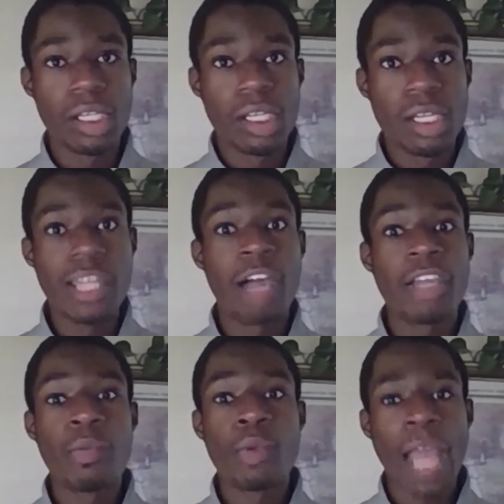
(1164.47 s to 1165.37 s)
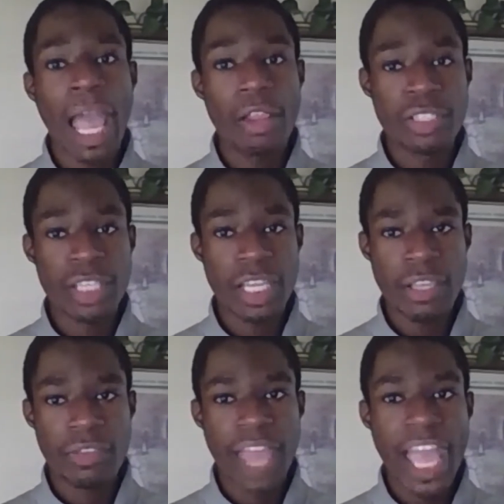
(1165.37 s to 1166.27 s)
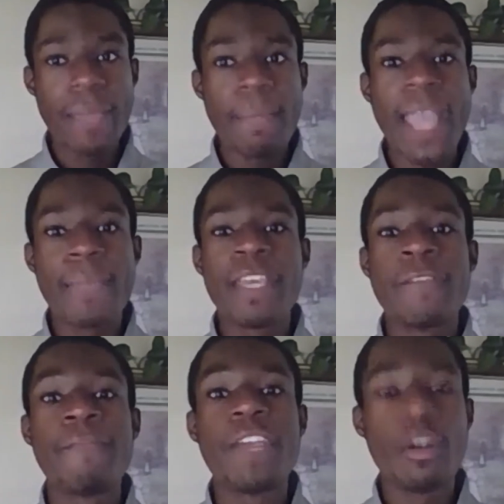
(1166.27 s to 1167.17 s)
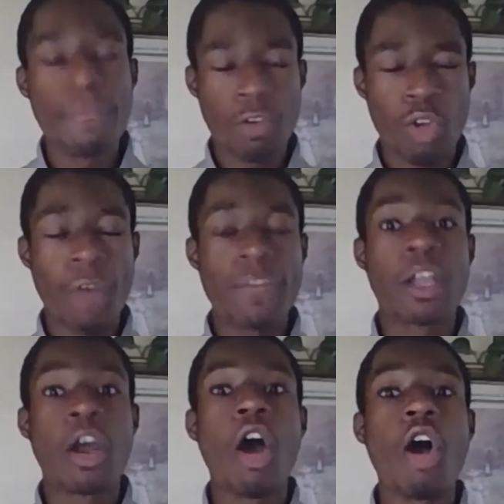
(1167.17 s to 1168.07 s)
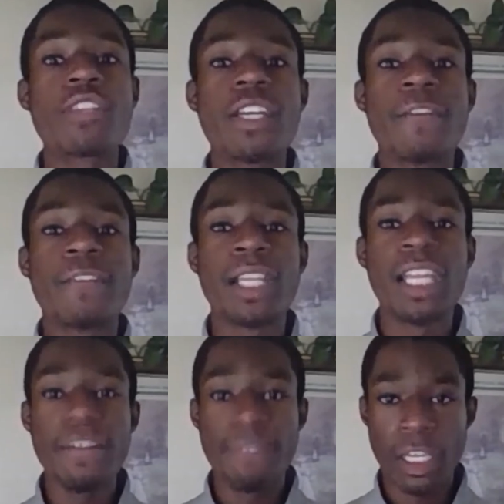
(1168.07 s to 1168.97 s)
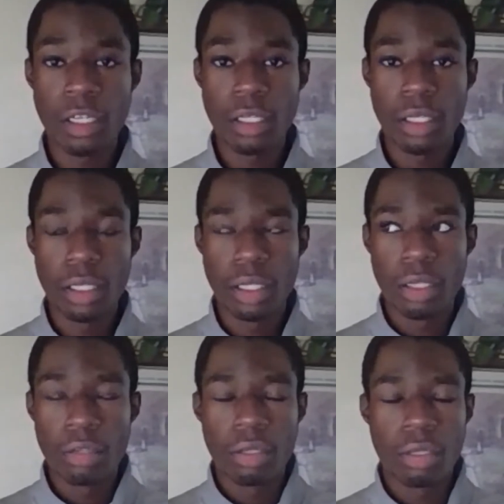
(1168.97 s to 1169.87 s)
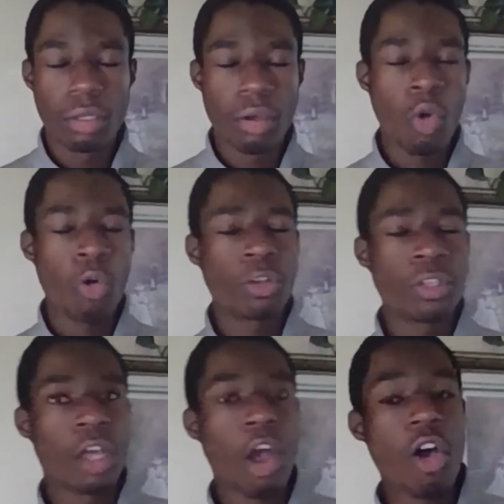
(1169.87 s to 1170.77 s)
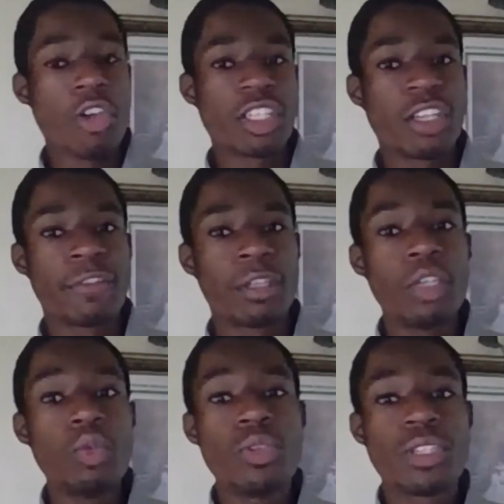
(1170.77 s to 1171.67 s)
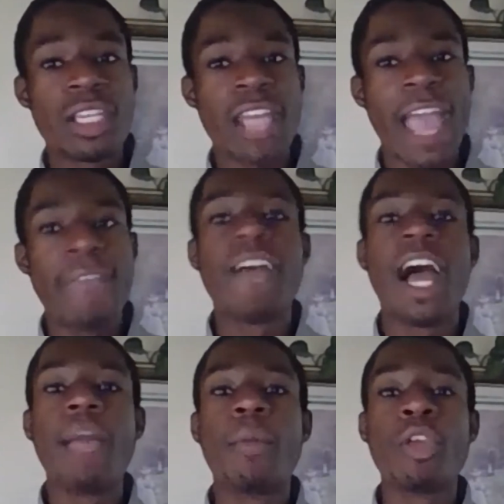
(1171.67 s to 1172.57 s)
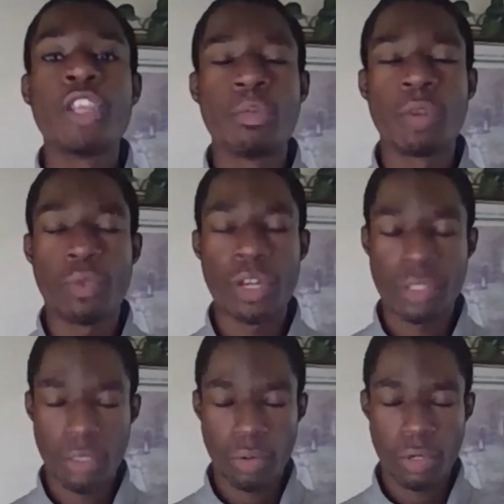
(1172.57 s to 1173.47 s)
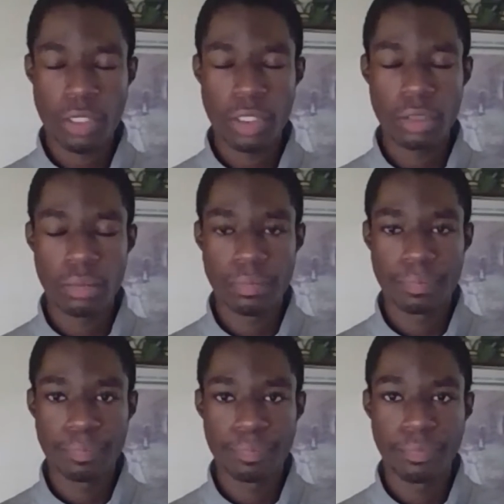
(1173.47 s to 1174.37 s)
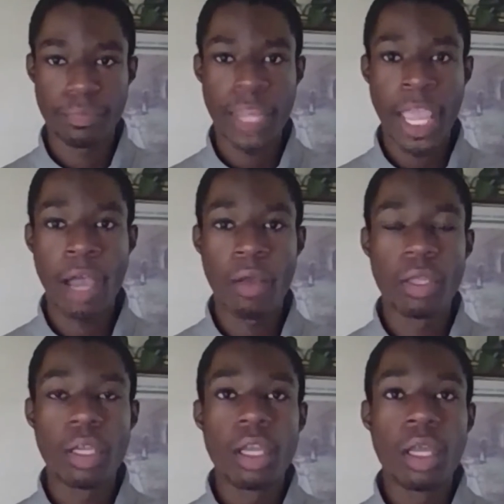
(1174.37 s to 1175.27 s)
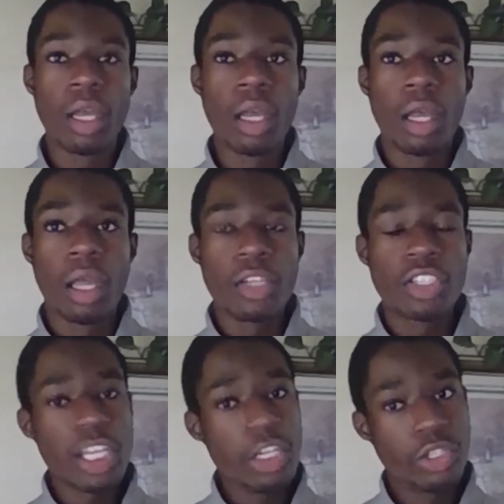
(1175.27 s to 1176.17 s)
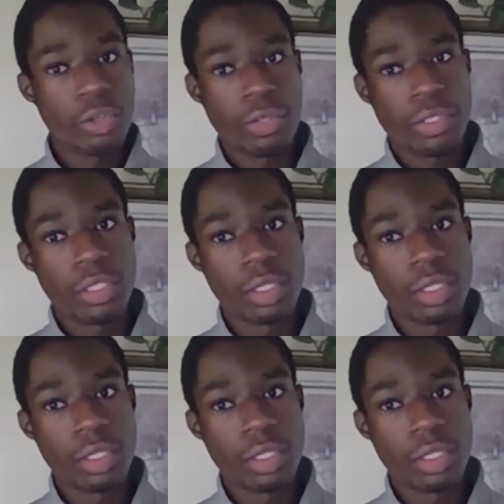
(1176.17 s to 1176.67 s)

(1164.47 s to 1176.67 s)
Now, in reality, they may be fearful of the cost of living or the cost of losing a valuable human resource. Now, teachers,